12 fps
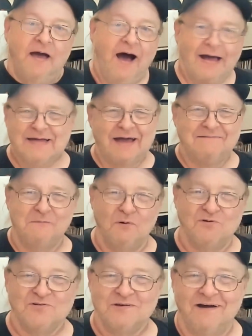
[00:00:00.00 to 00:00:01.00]
to
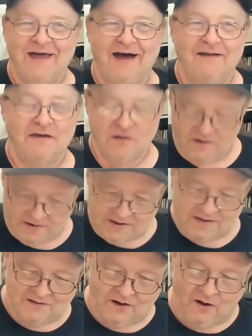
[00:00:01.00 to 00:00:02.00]
mosey on out of here. I
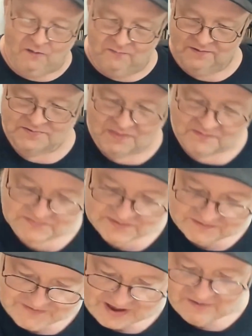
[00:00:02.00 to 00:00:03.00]
got all this other
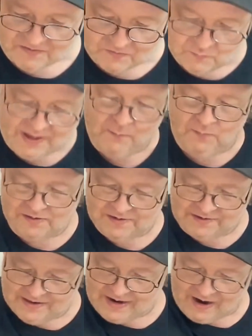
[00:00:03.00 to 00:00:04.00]
stuff out of the way. I wanted
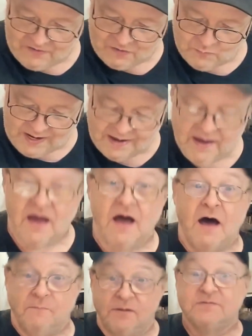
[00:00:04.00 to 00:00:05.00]
to get out of the way.
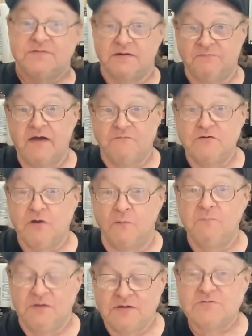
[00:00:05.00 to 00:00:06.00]
Please, if you don't,
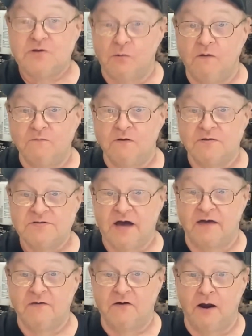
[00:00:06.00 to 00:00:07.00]
please go over and
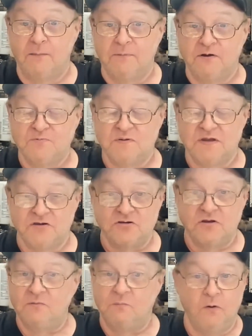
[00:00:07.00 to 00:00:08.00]
sign the Carpenters
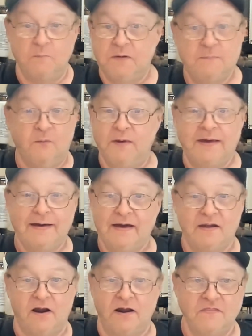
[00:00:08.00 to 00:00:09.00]
petition. The more people we can
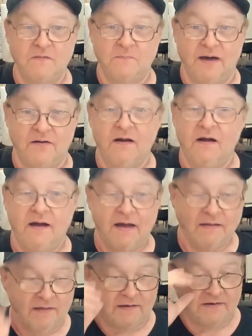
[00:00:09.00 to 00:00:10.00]
get on it, the better.
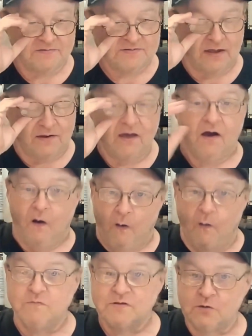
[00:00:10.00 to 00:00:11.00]
Like I said,
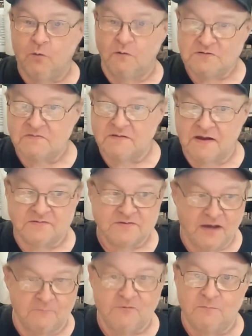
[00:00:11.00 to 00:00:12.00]
over the course of the next
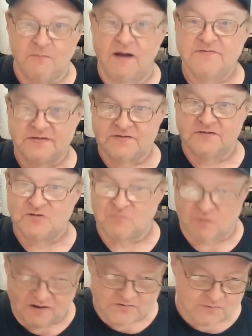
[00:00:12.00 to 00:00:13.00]
couple of months, as it
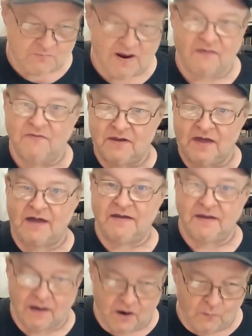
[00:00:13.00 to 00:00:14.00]
spreads around the net,
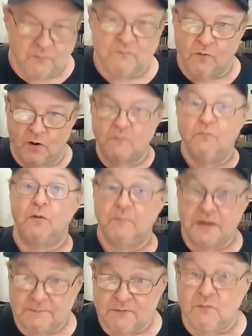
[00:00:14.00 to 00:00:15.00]
and I hope more and more
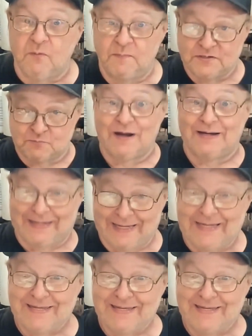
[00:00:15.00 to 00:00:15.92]
people will be spreading it,